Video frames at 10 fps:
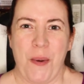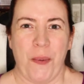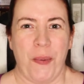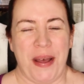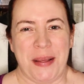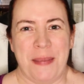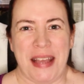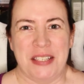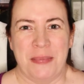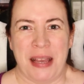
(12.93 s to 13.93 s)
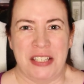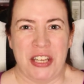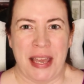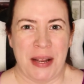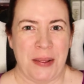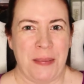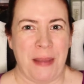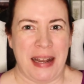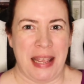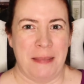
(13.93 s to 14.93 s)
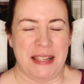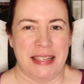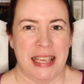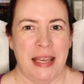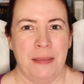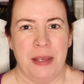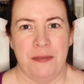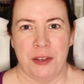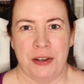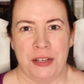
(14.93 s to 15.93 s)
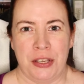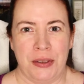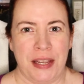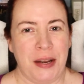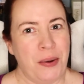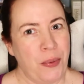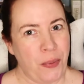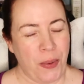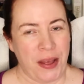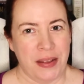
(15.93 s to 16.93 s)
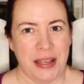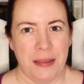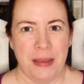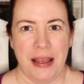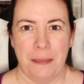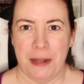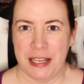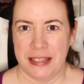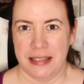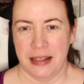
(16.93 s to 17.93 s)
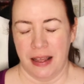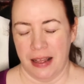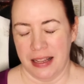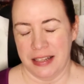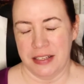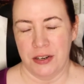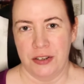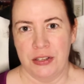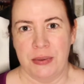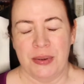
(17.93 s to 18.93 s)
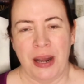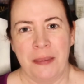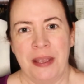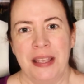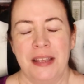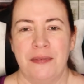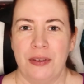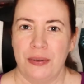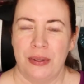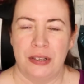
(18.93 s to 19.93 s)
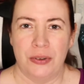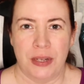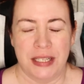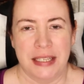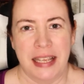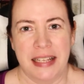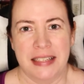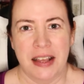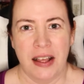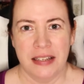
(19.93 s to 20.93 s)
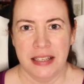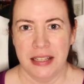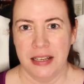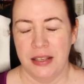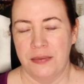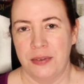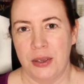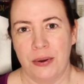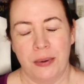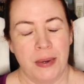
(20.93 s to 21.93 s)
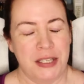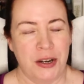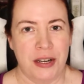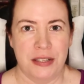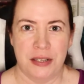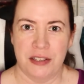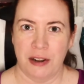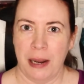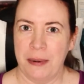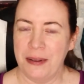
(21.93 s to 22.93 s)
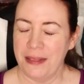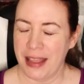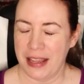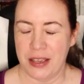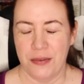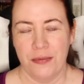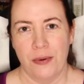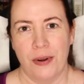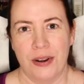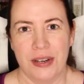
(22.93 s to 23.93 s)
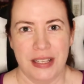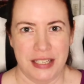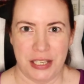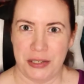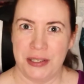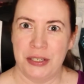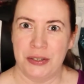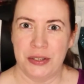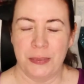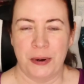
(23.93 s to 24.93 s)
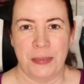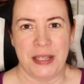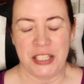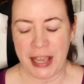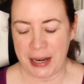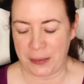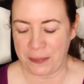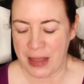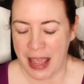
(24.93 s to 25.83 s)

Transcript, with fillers: welcome back to my channel. My name is Kim. If you're new here, welcome. Please uh, consider subscribing if you enjoy today's content. If you're a returning subscriber, thank you for continuing to support my channel.